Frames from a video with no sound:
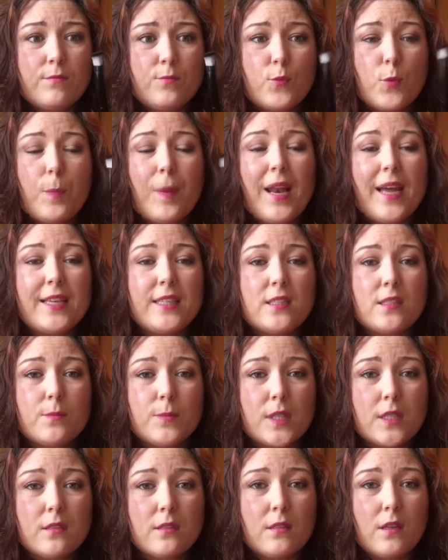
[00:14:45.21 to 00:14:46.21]

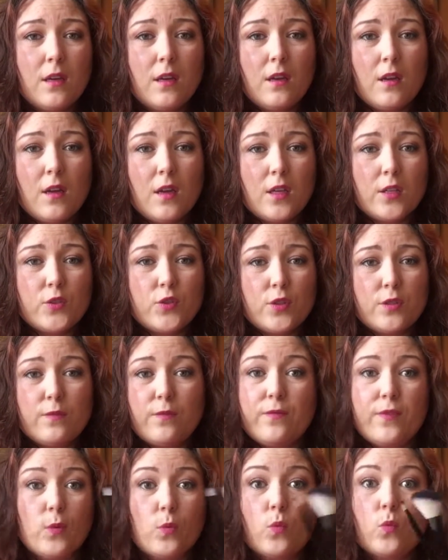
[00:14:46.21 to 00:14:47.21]
replacement just
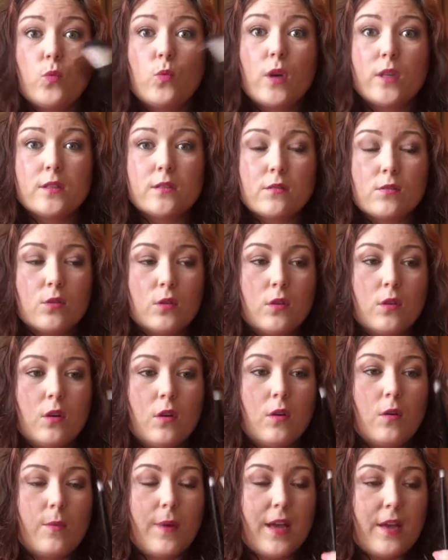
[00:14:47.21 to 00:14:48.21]
for once
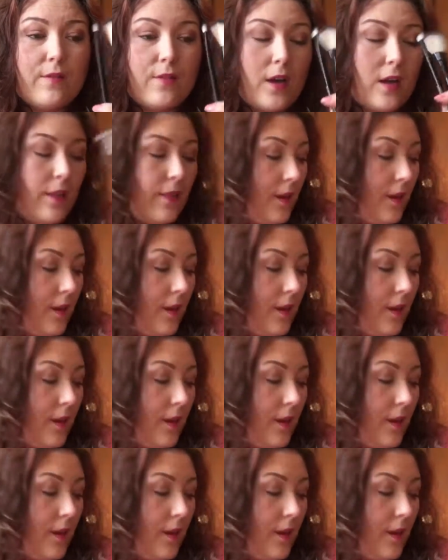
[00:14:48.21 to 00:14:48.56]
or whatever,